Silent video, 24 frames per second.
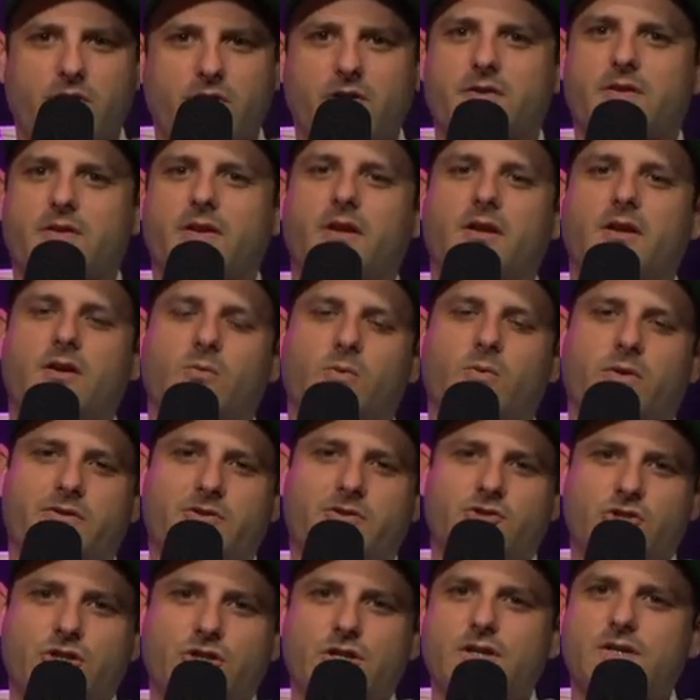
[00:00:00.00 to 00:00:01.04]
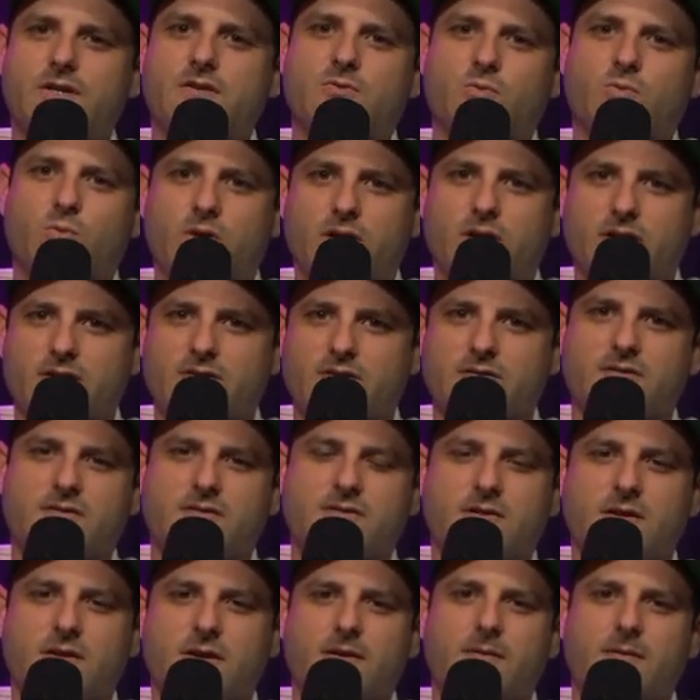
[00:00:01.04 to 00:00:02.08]
thing with cheese
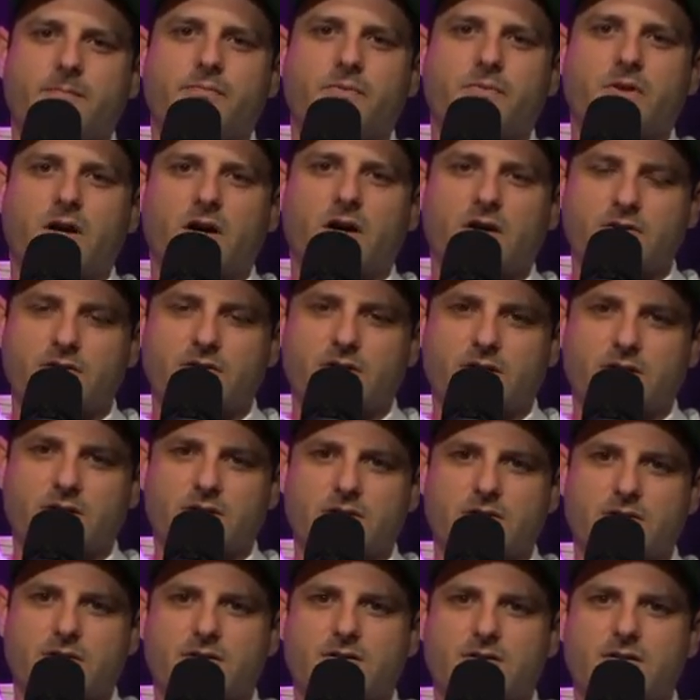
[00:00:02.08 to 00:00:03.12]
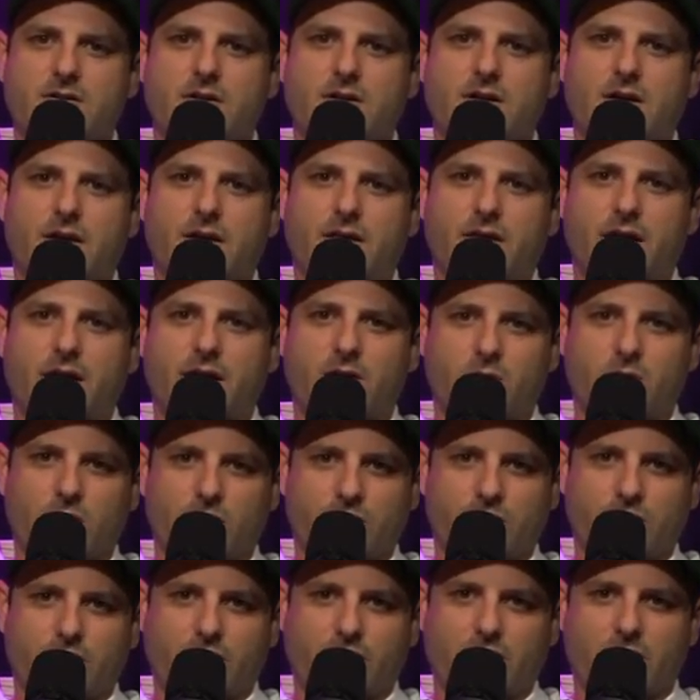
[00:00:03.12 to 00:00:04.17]
whiz, onions, and that whole
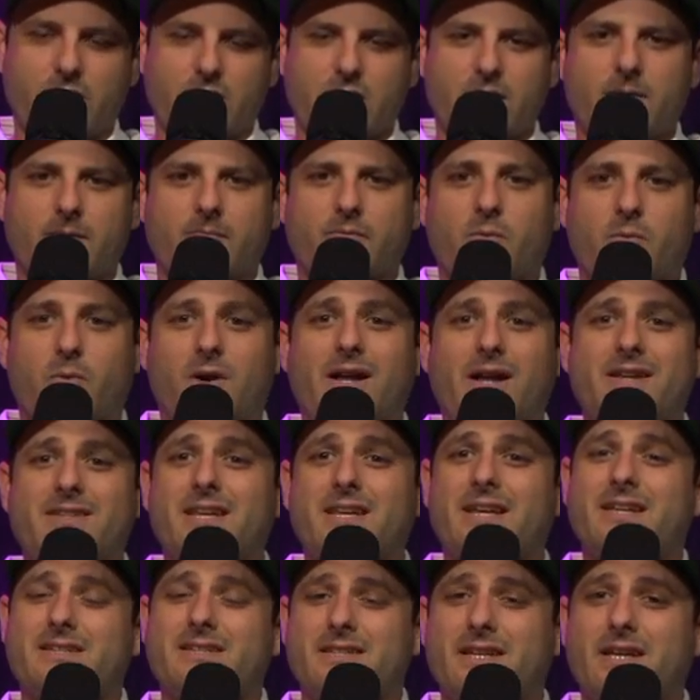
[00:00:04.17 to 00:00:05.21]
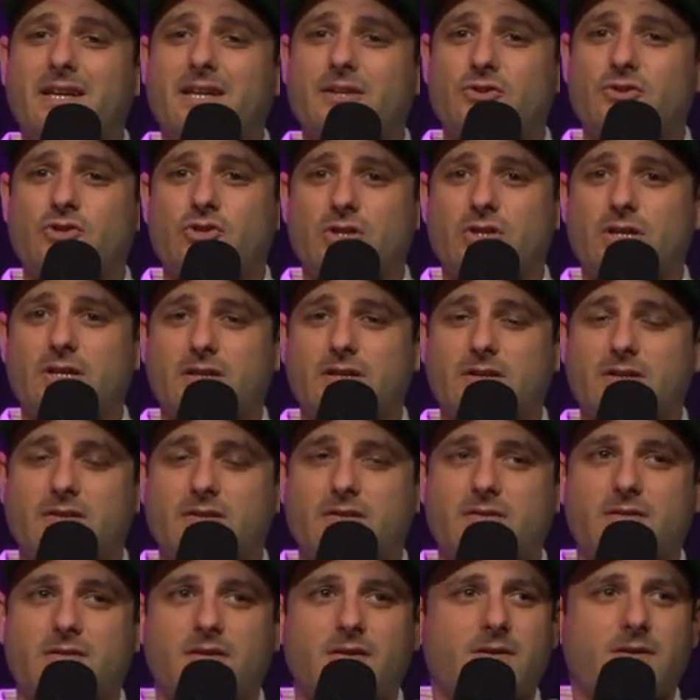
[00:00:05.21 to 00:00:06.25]
thing. When I say steak and
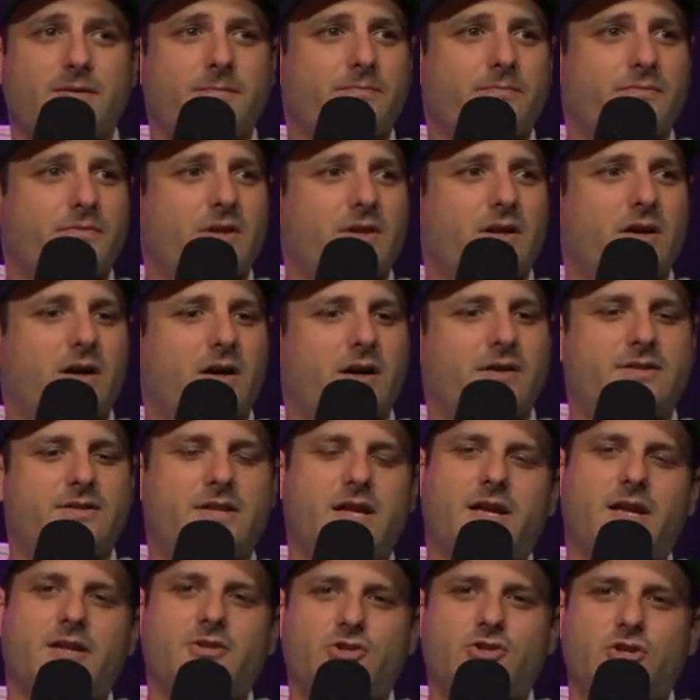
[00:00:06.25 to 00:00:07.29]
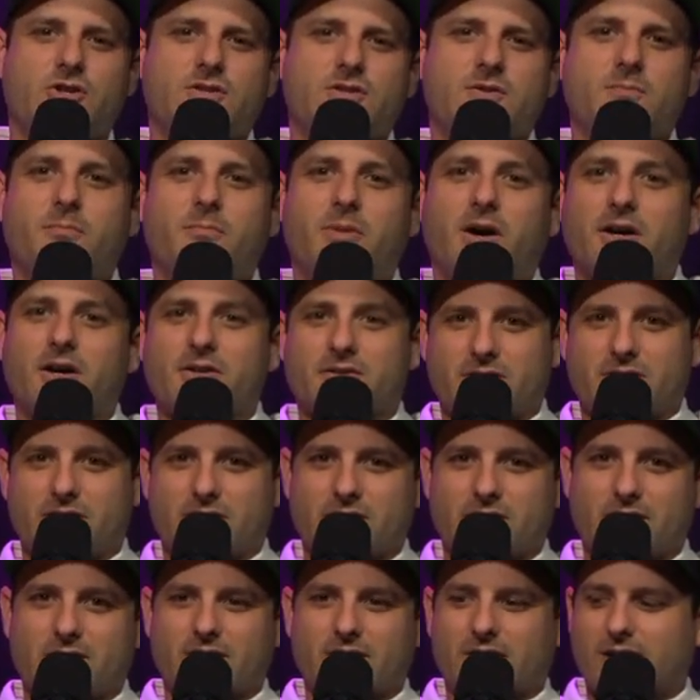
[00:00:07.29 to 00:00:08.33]
cheese, a steak and cheese in
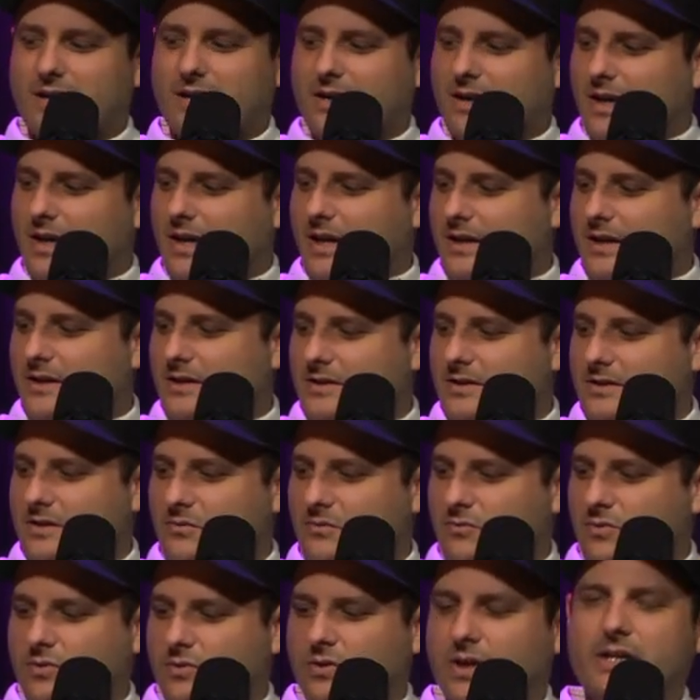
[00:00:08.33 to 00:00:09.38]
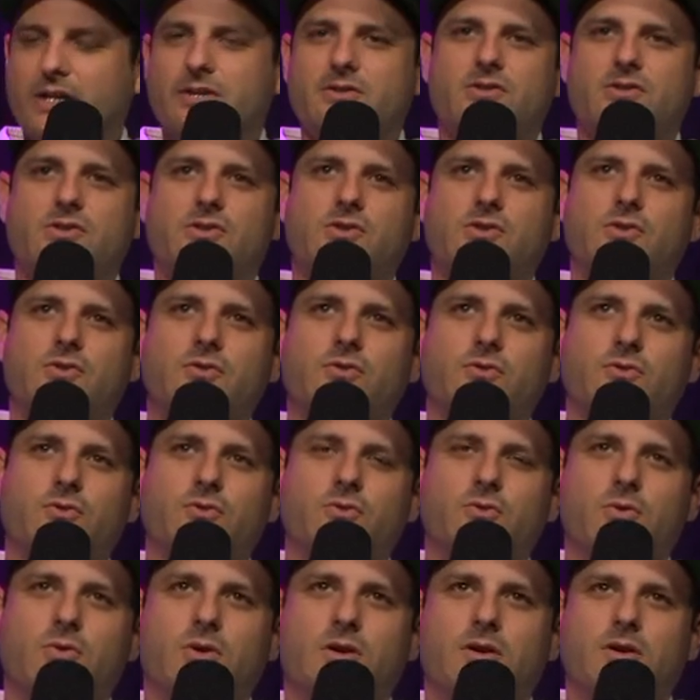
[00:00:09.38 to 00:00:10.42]
Boston relates
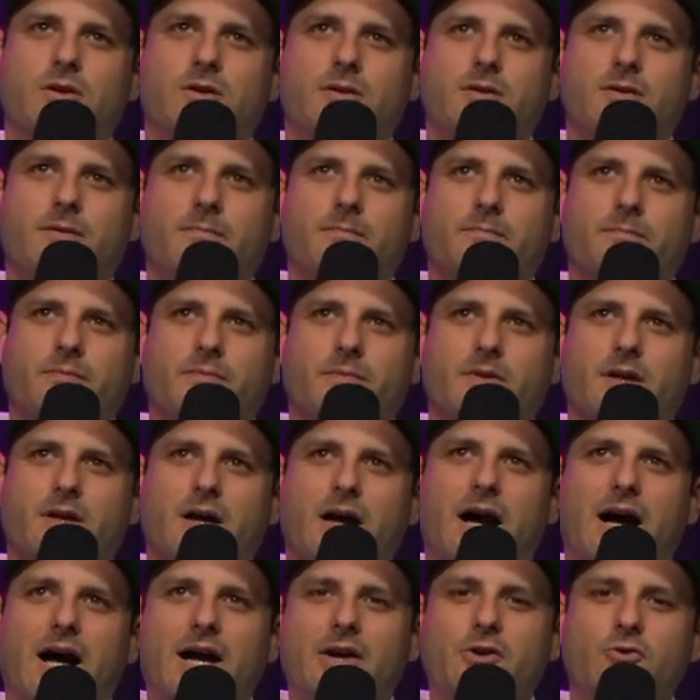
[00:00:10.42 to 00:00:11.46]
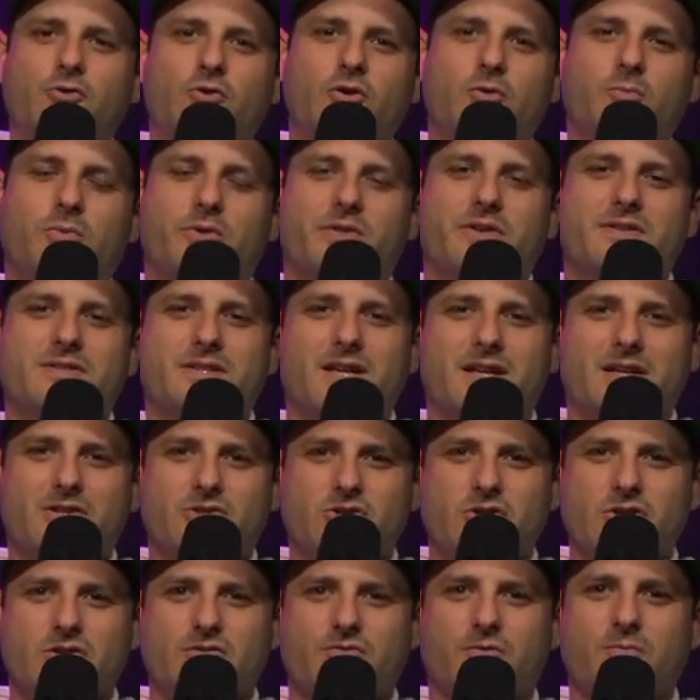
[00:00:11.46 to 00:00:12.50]
to. I grew up with a steak and
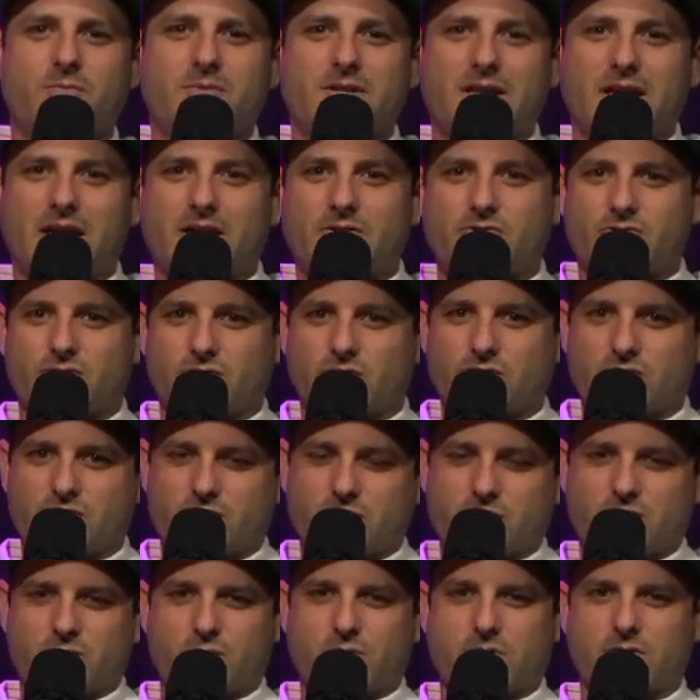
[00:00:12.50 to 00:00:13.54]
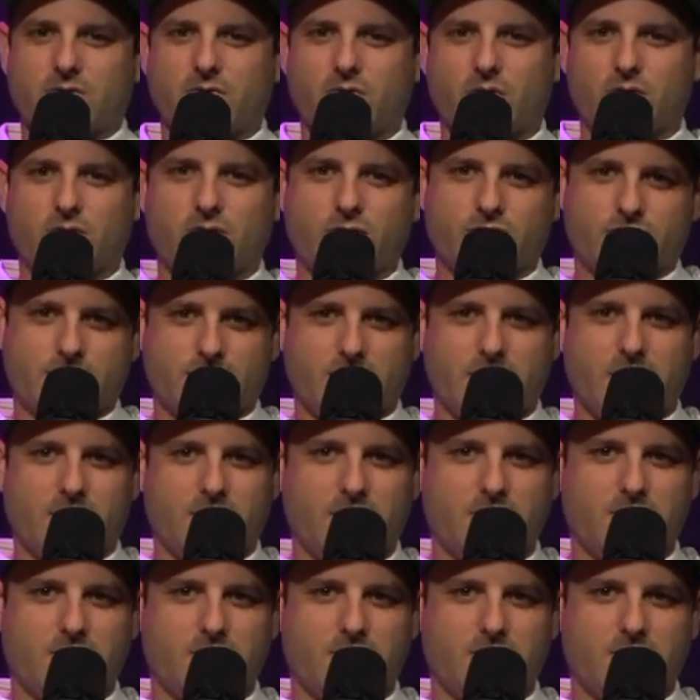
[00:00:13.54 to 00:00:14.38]
cheese from D'Angelo's, which was a local steak